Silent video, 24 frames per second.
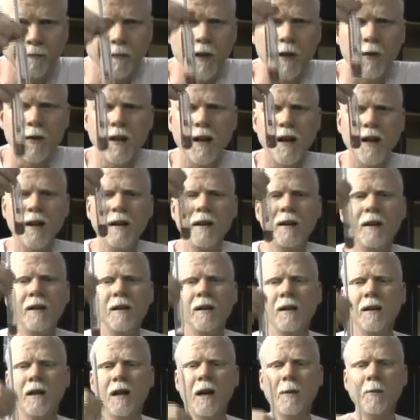Okay,
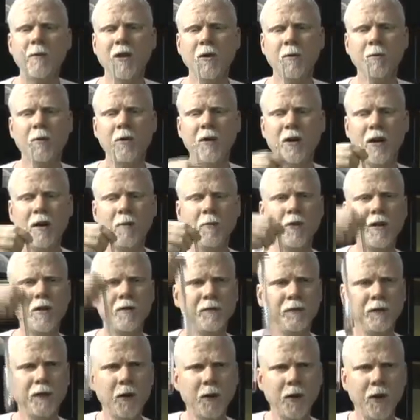and when you put it, when you
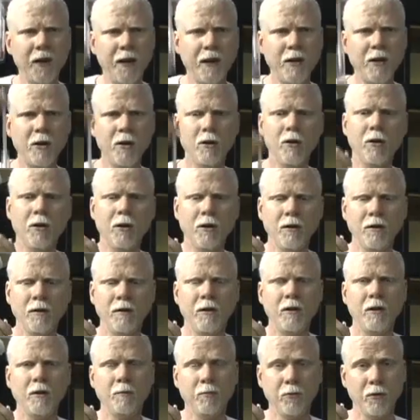float it in your
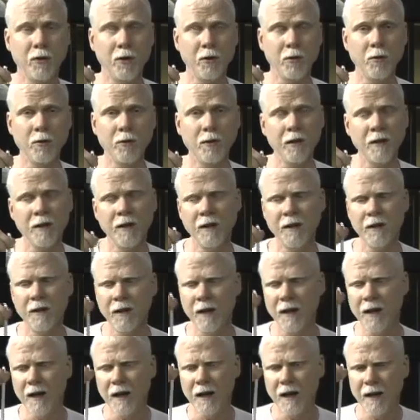your brew,
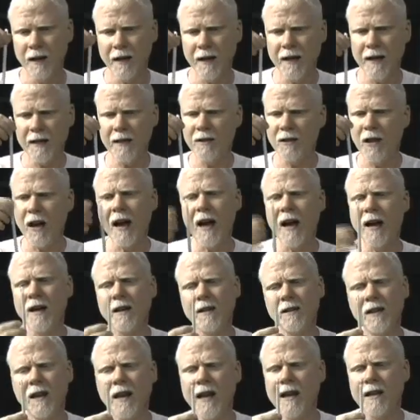uh, it
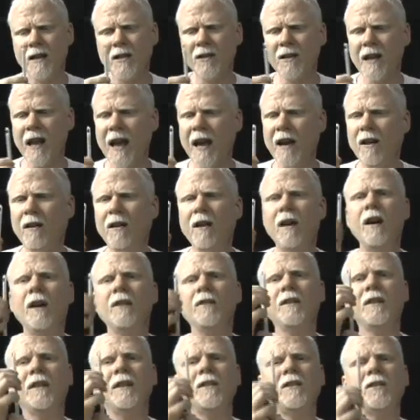has a scale
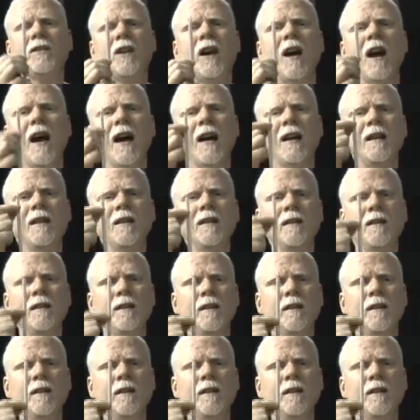on the side